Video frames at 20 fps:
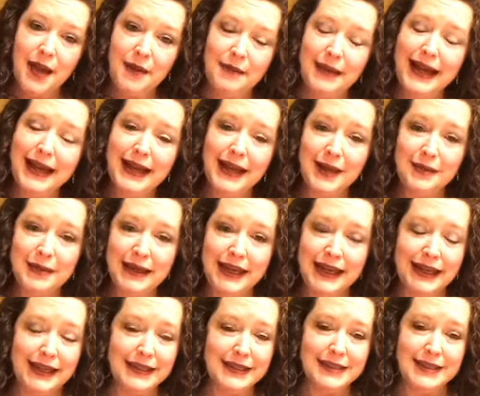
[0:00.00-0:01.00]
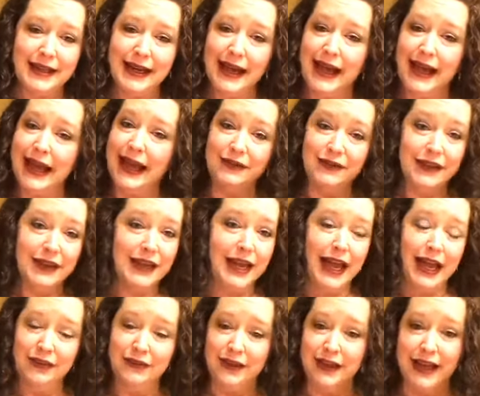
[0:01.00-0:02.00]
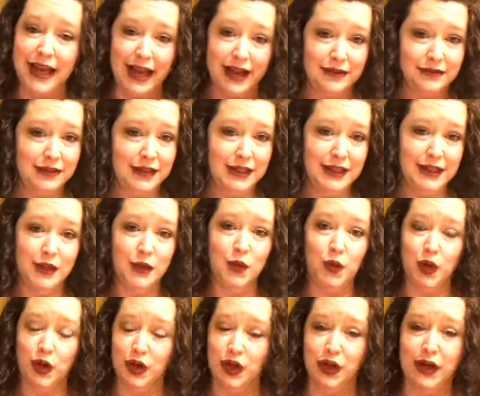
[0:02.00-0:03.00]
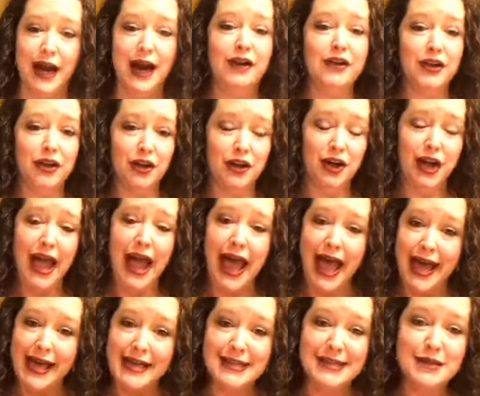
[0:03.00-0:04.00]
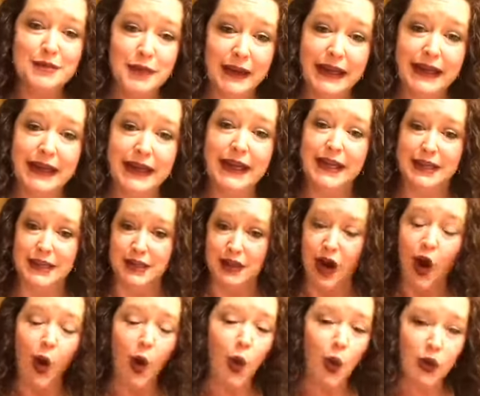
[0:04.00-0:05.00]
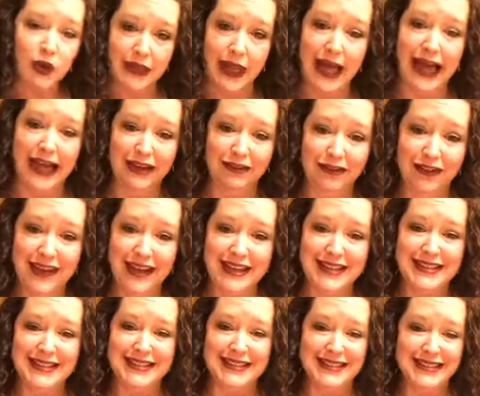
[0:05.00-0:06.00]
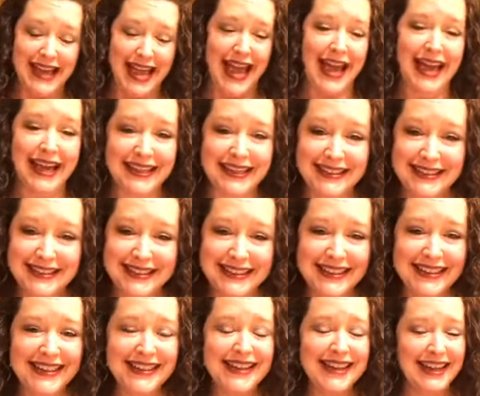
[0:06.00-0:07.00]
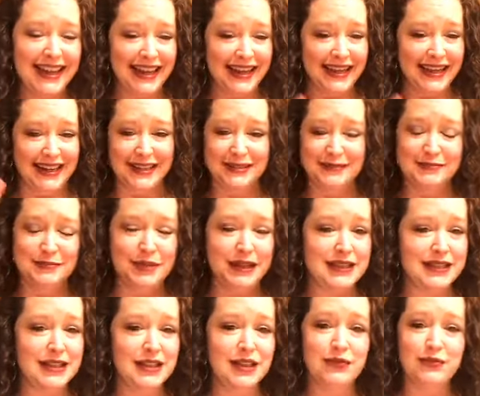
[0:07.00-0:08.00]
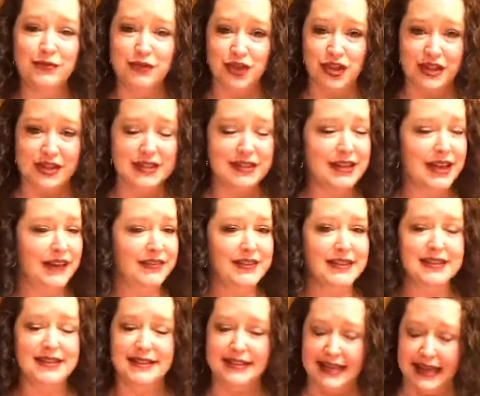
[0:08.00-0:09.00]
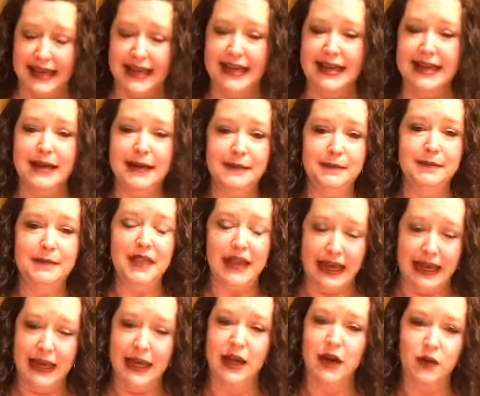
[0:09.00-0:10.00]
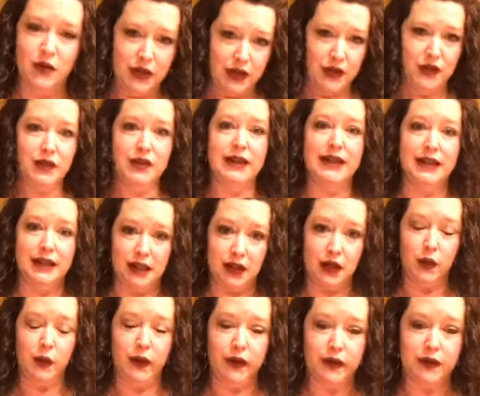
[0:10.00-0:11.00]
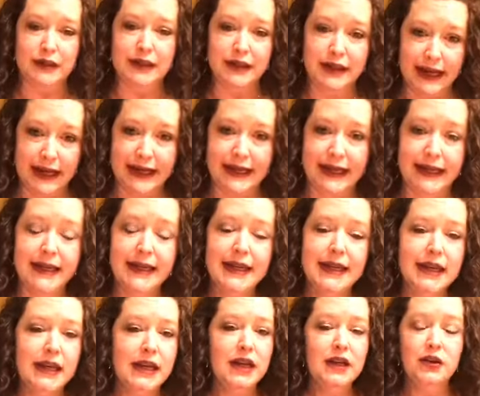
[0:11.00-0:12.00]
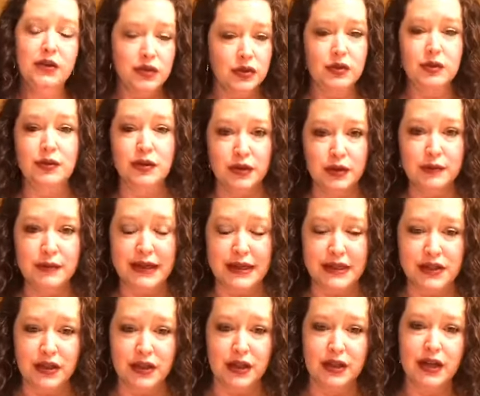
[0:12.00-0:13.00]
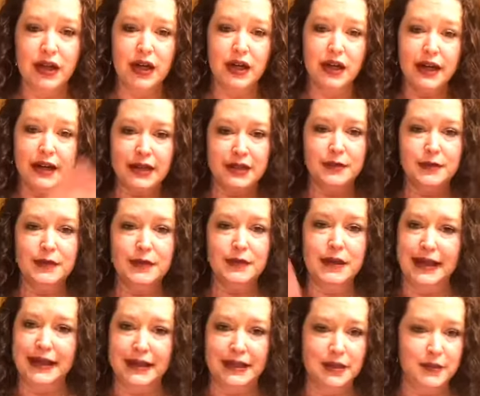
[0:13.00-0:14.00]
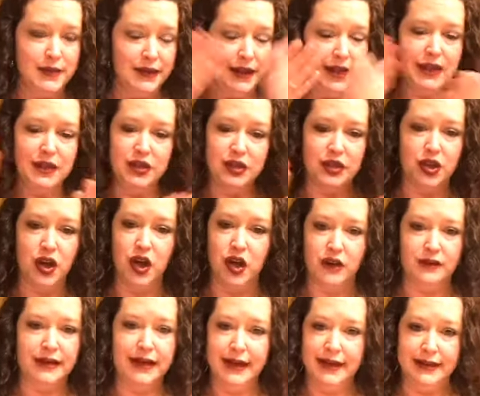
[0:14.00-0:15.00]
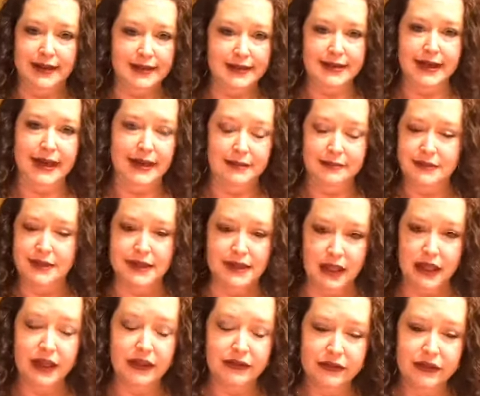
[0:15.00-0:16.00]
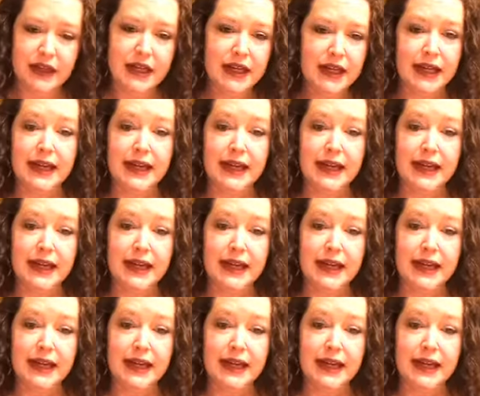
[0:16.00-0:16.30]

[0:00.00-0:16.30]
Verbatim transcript: My hubby is an avid, avid, avid worker outer, has been his whole life. His dad, Hannah, bless you, she's got the same thing going on in her world. Little Hanny, oh, bless her. Her husband and my husband, they just carved out of the same stuff.